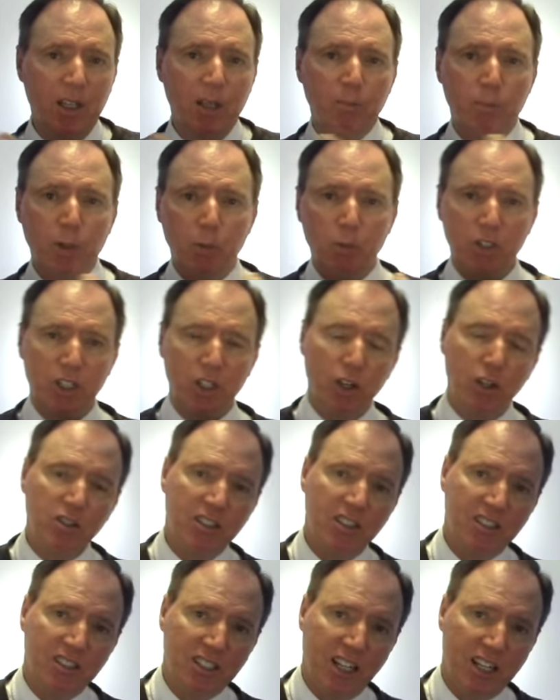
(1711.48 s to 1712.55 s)
But we go
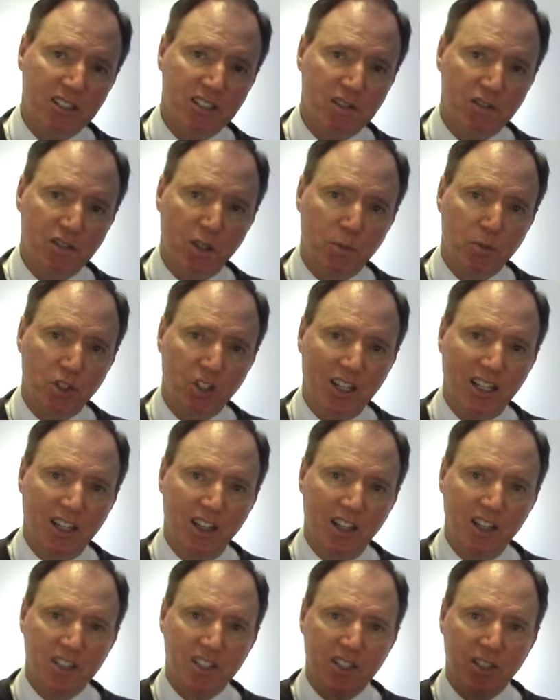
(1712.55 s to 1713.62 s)
to the text of Scripture
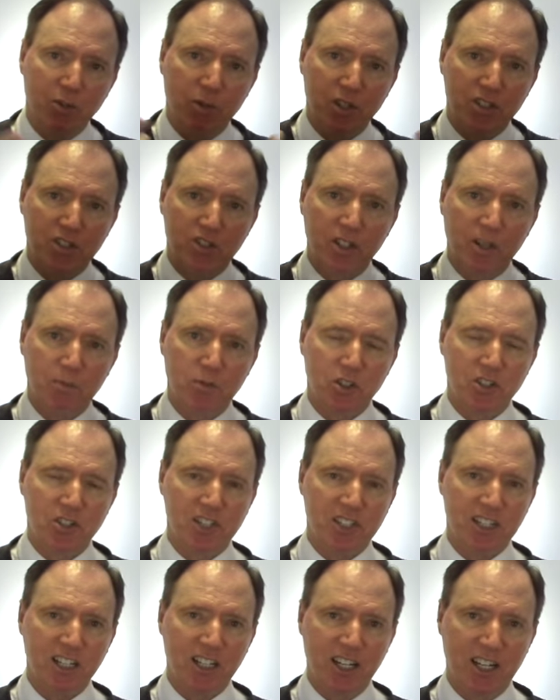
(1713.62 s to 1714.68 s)
and listen to what Scripture
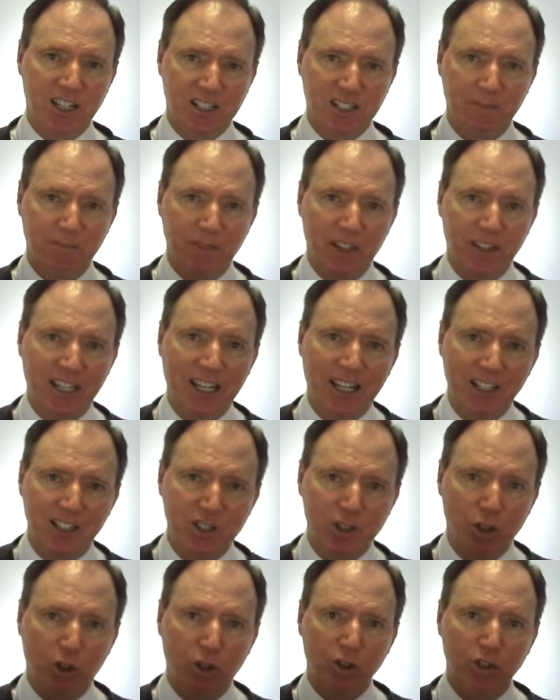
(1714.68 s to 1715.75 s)
says, and that
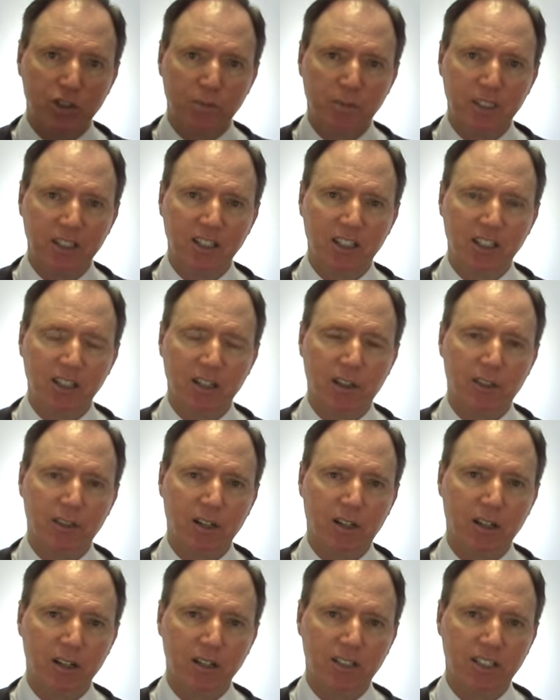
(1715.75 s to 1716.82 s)
is ultimately
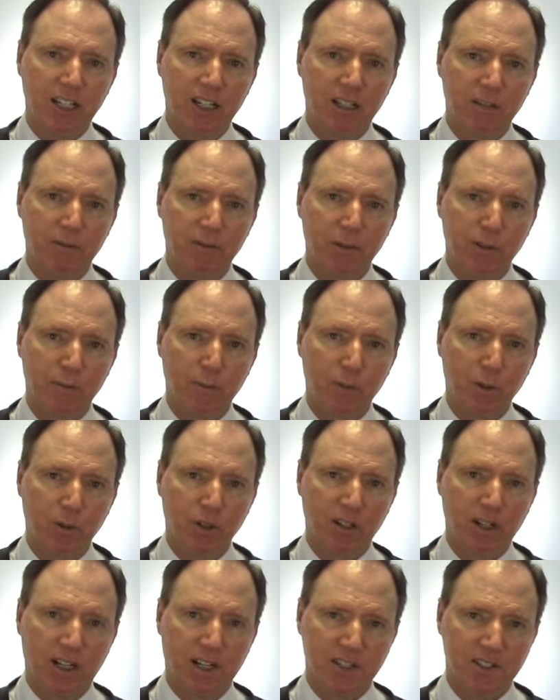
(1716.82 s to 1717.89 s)
authoritative
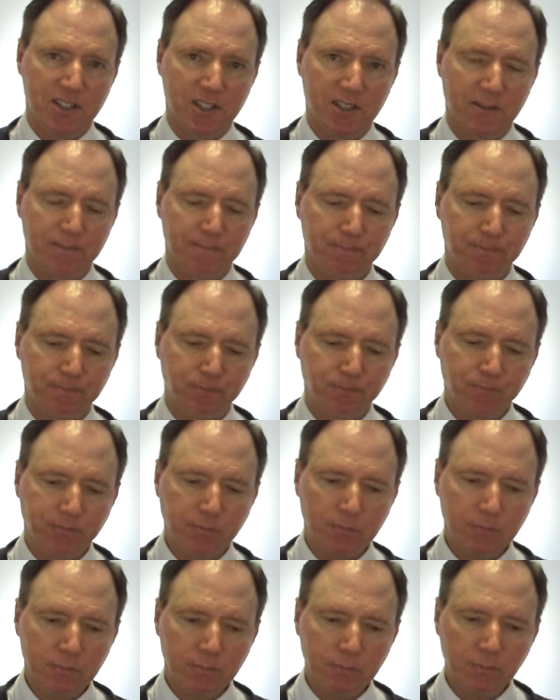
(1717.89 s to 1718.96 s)
for us.
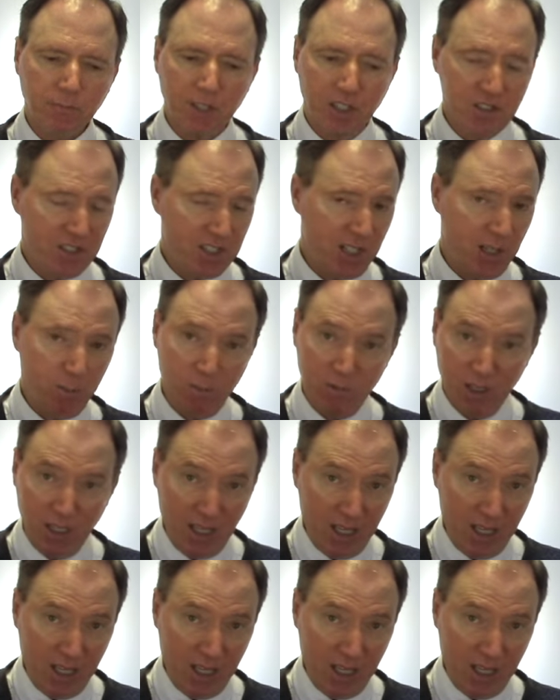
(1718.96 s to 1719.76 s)
The same